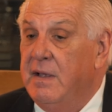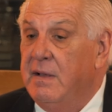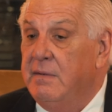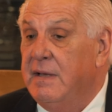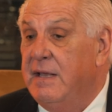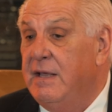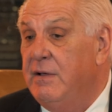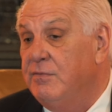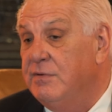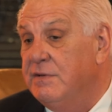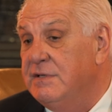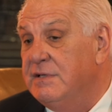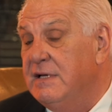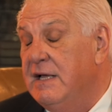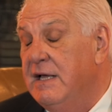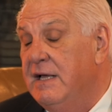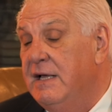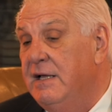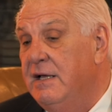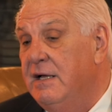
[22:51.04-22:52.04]
He was
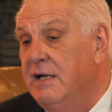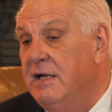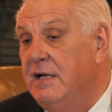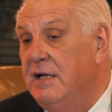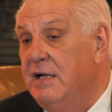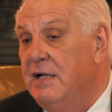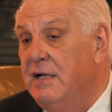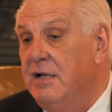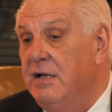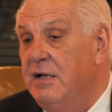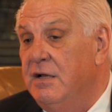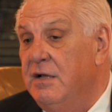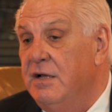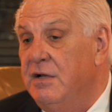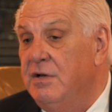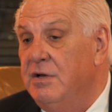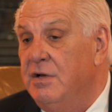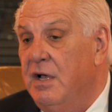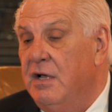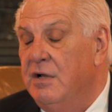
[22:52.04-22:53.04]

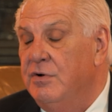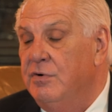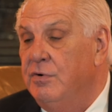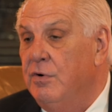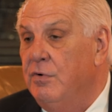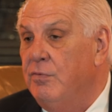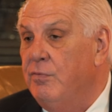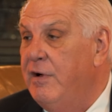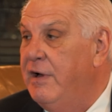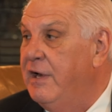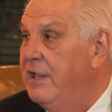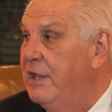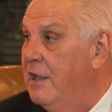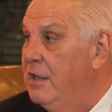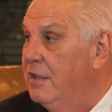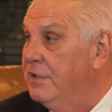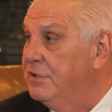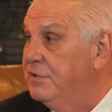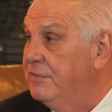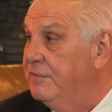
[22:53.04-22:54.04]
a
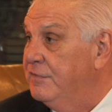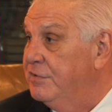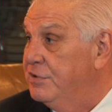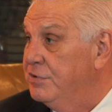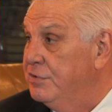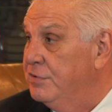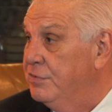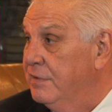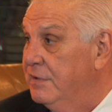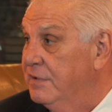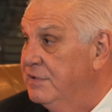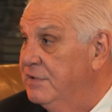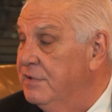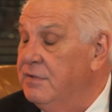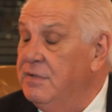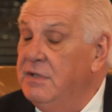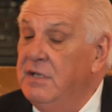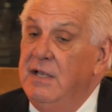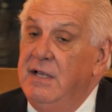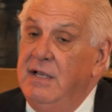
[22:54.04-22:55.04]
neuroradiologist for children,
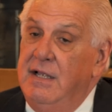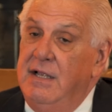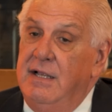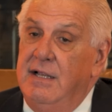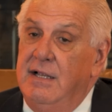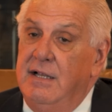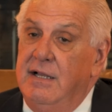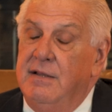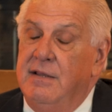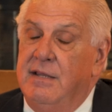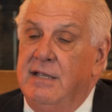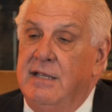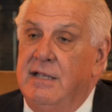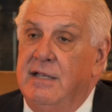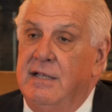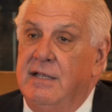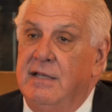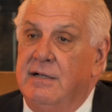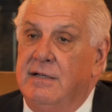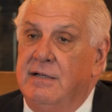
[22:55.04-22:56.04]
so
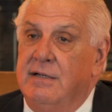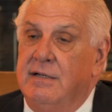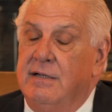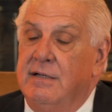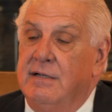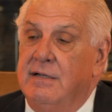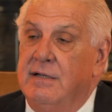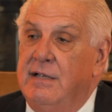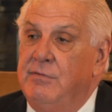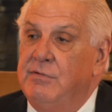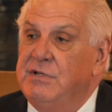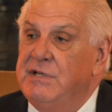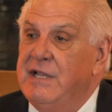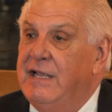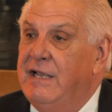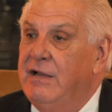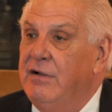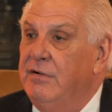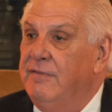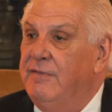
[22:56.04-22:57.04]
he would
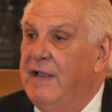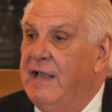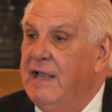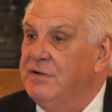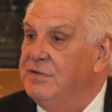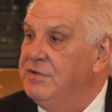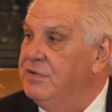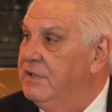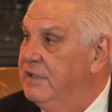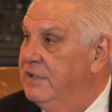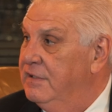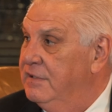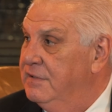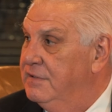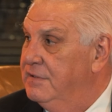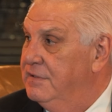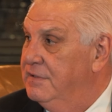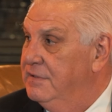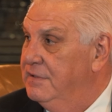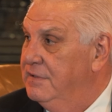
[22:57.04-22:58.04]
take care of cancer
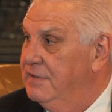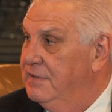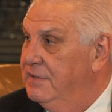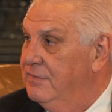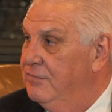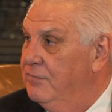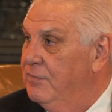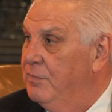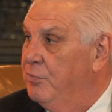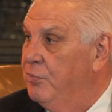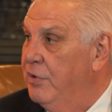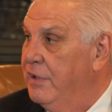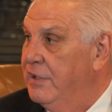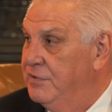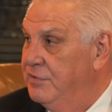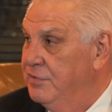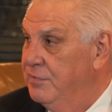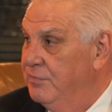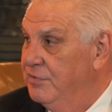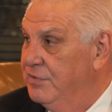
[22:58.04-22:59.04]
kids with brain
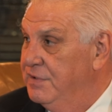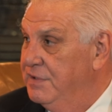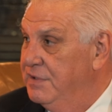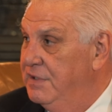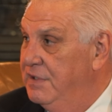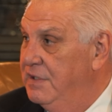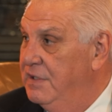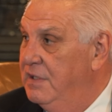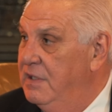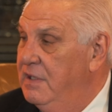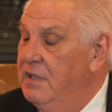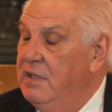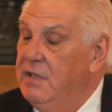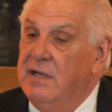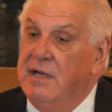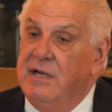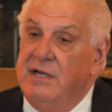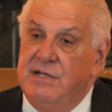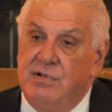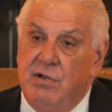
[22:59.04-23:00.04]
tumors,
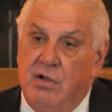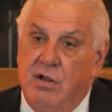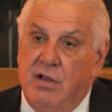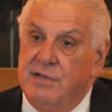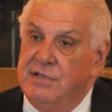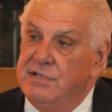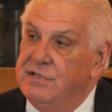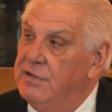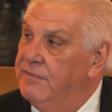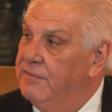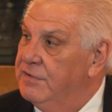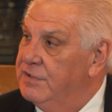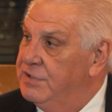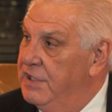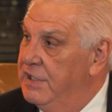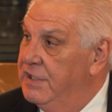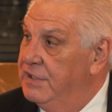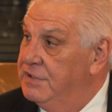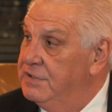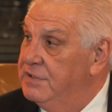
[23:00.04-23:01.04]
and he saw all these different
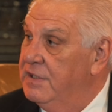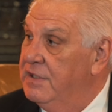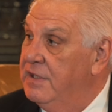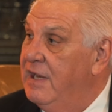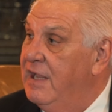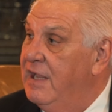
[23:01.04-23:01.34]
changes. Then he